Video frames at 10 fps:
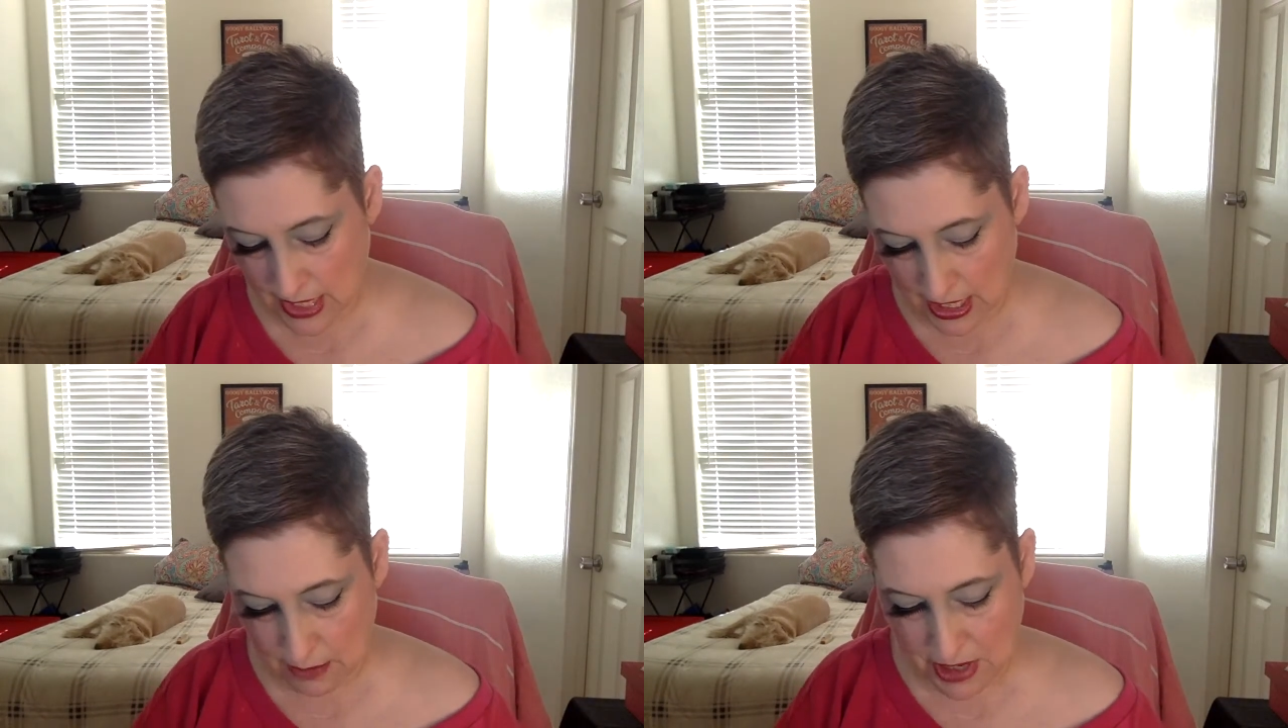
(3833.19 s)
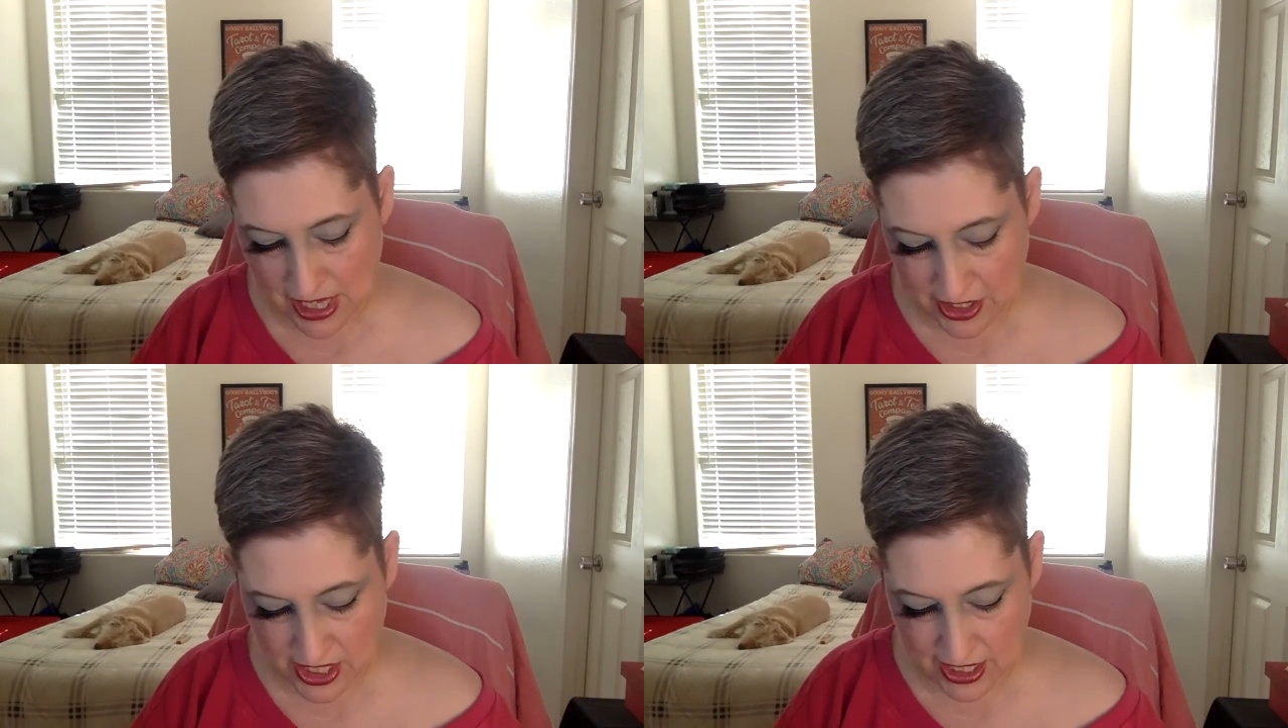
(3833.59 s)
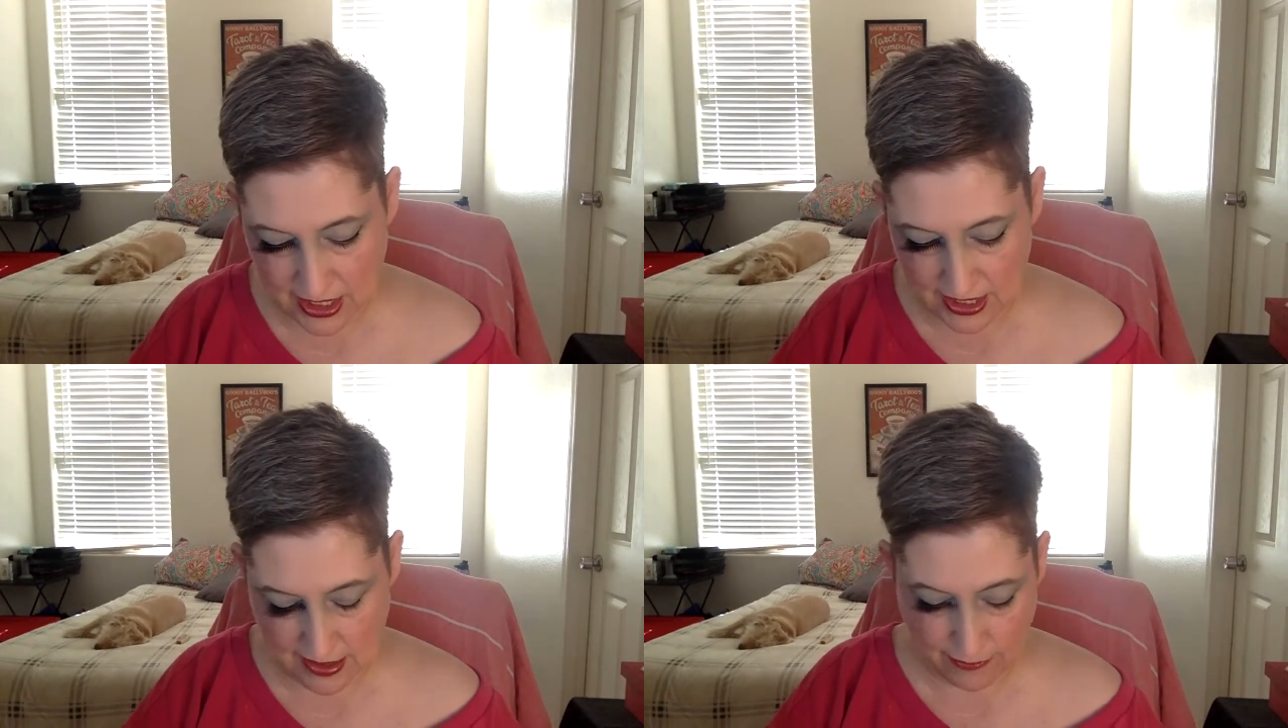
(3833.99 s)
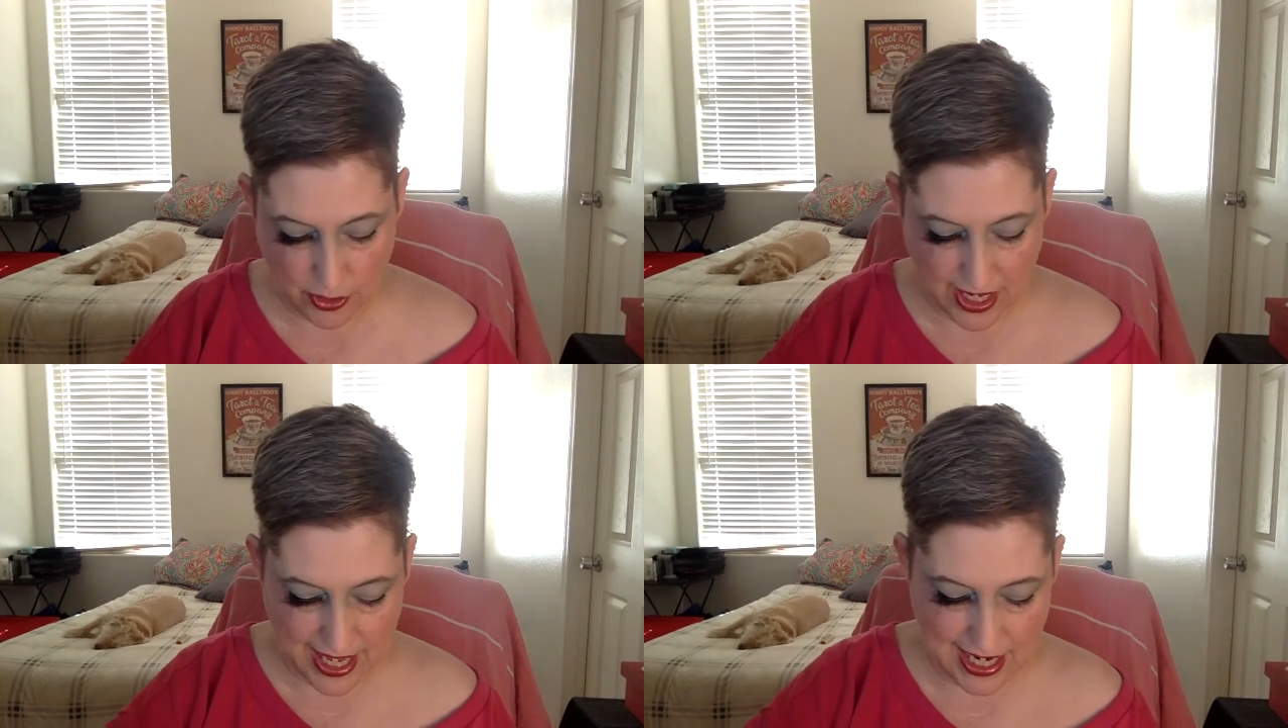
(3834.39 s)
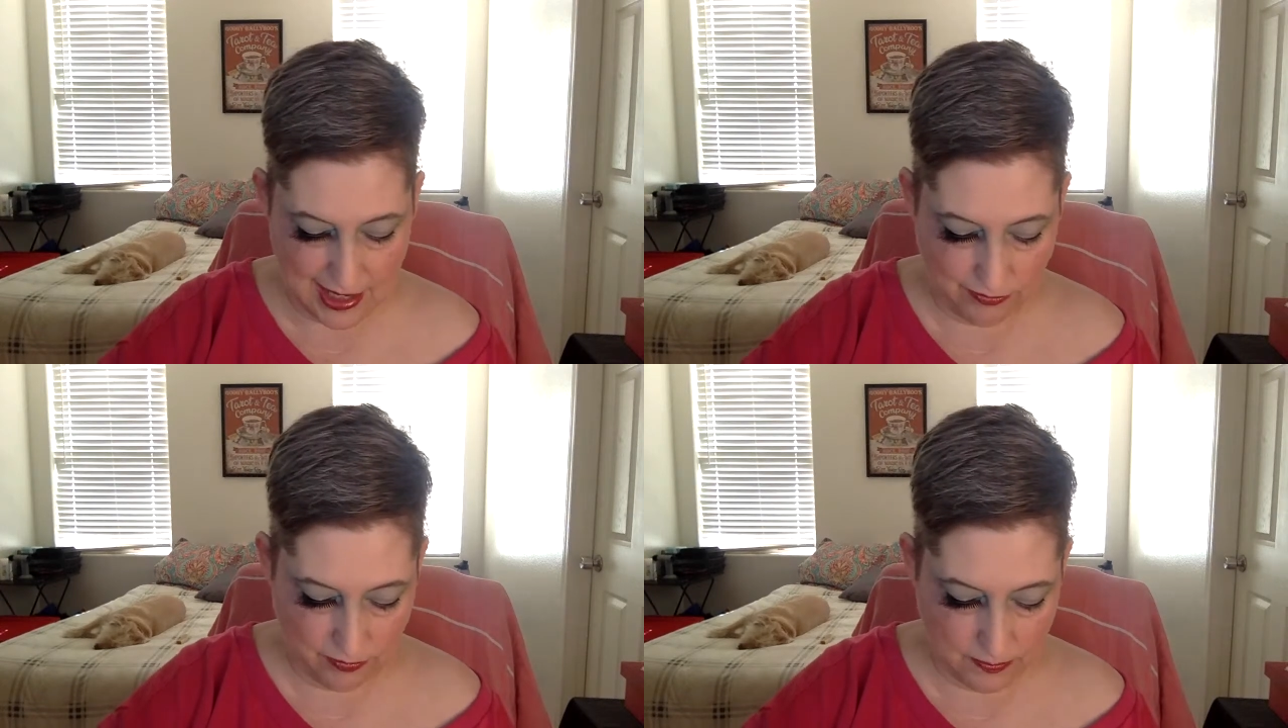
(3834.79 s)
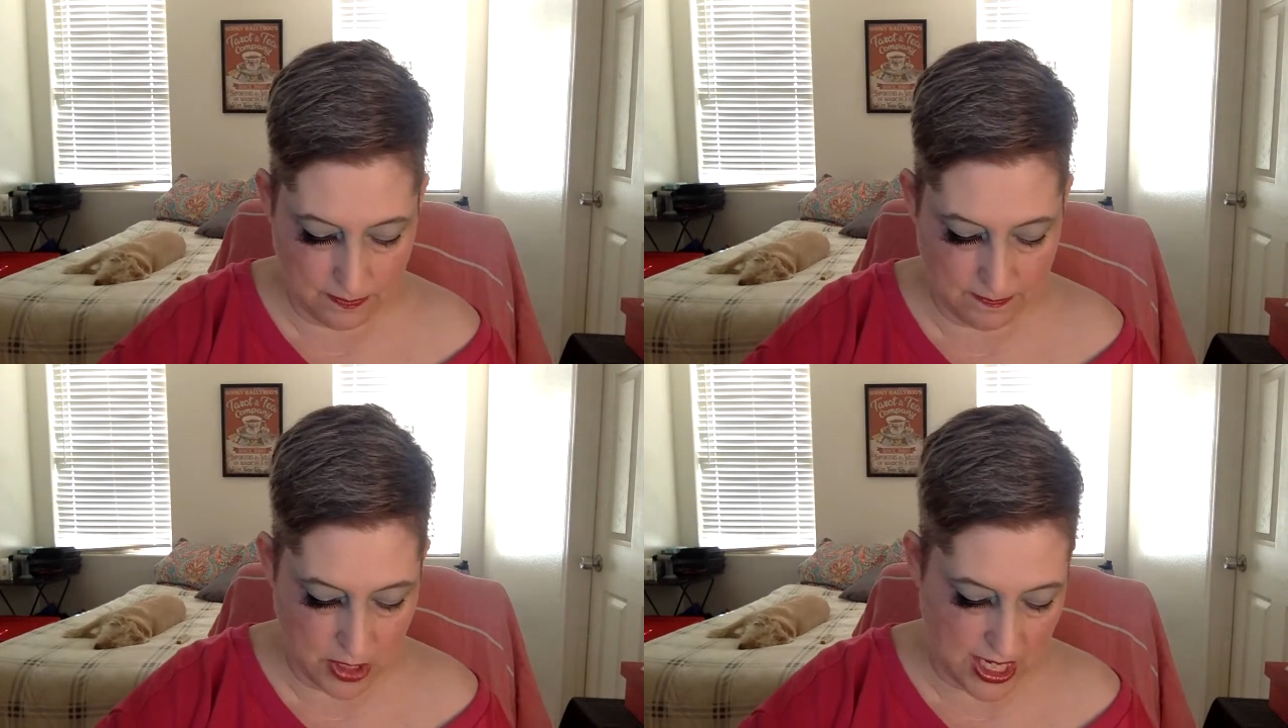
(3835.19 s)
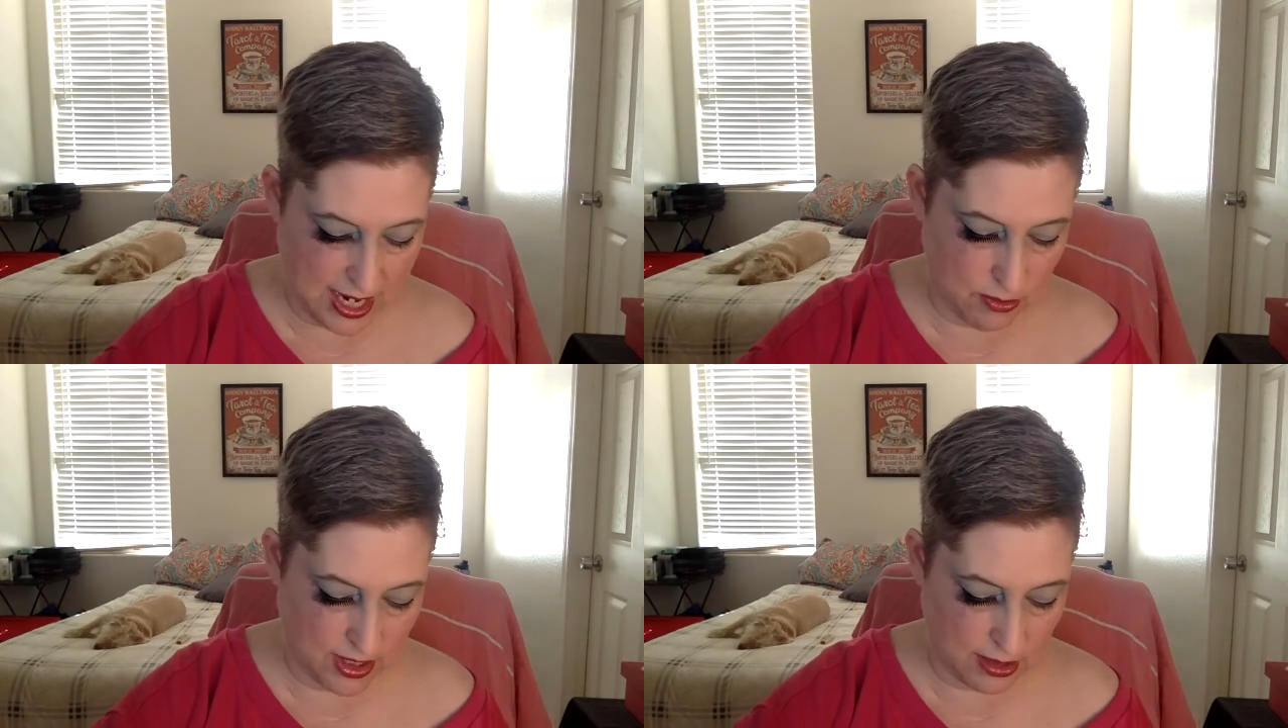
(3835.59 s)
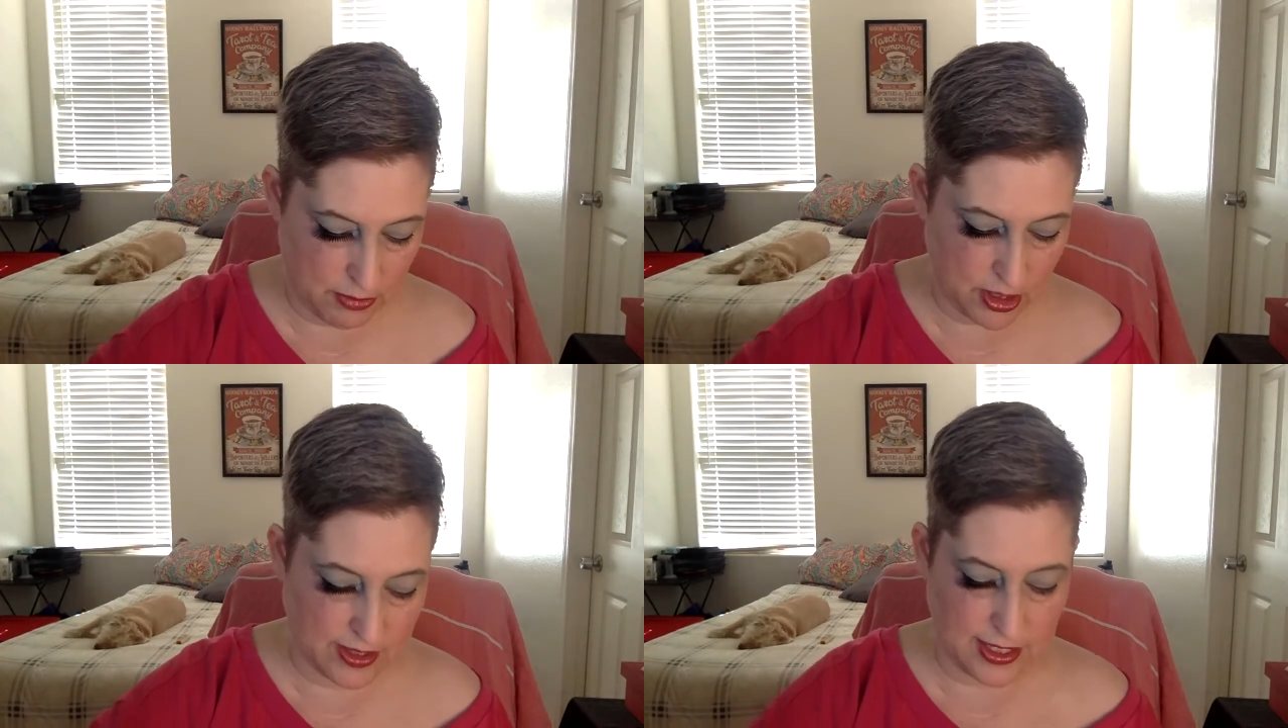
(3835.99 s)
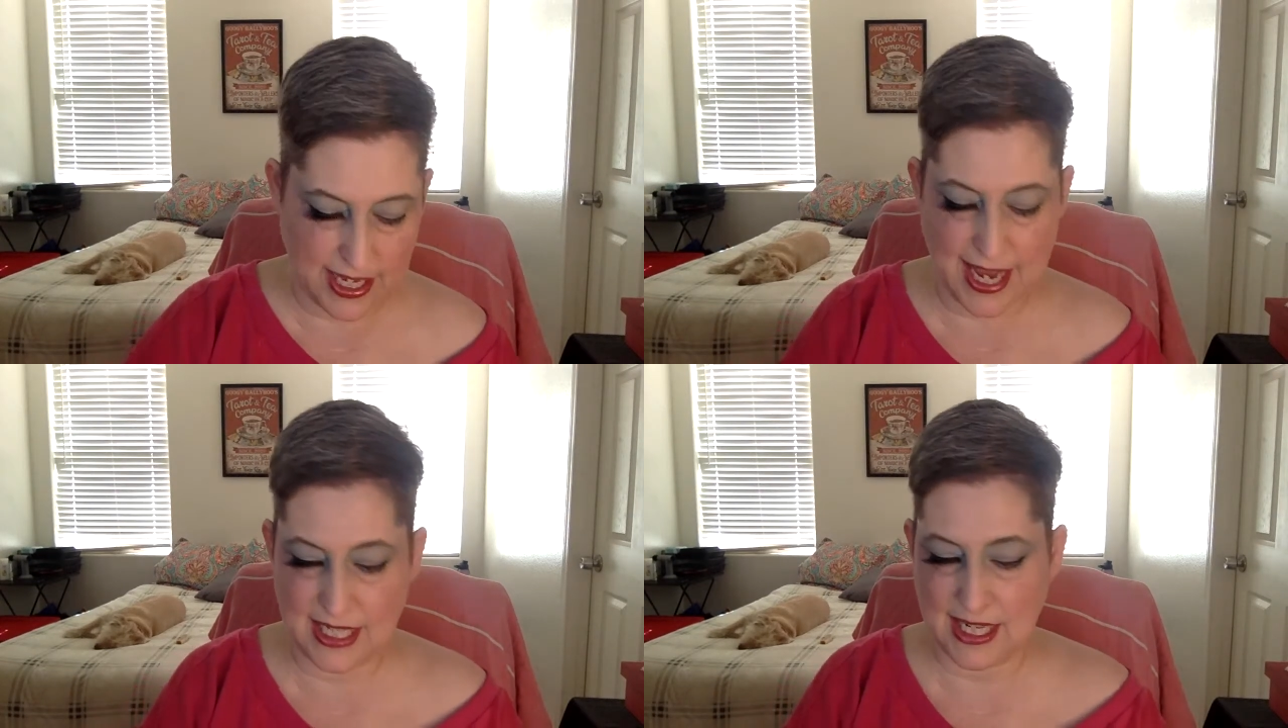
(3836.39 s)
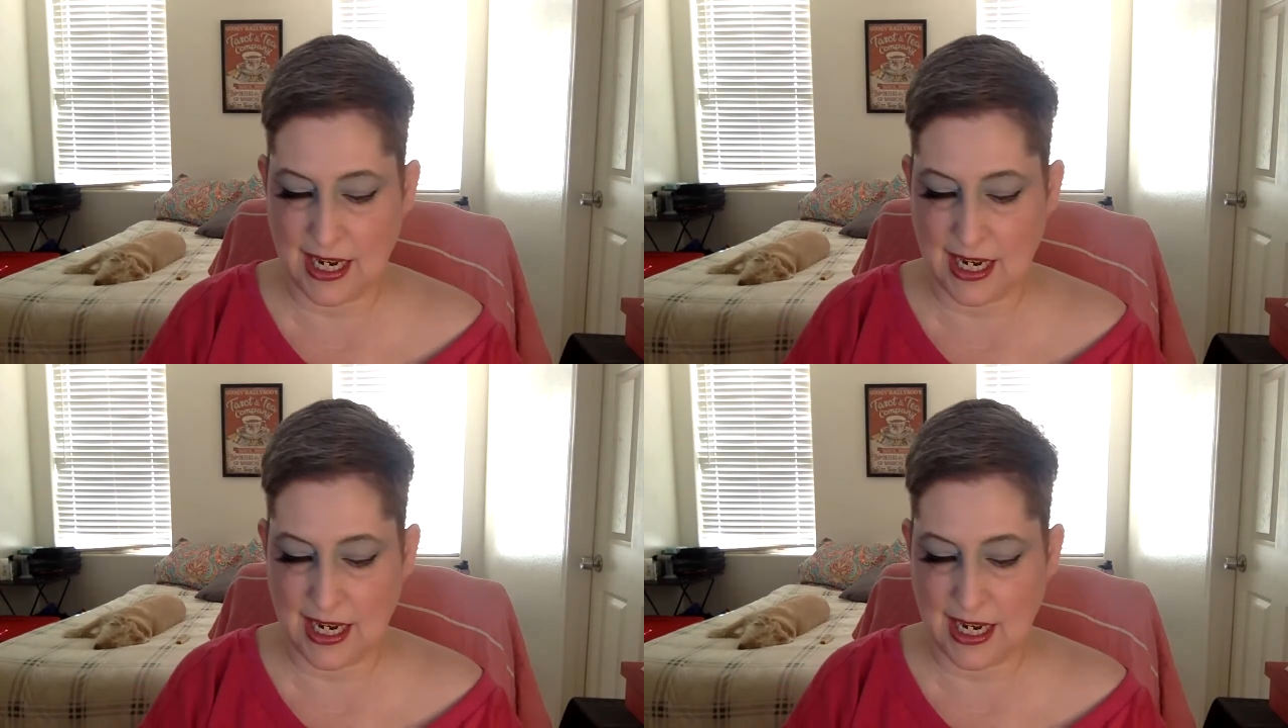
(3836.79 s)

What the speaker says: I apologize for that. But now we're going to put on the last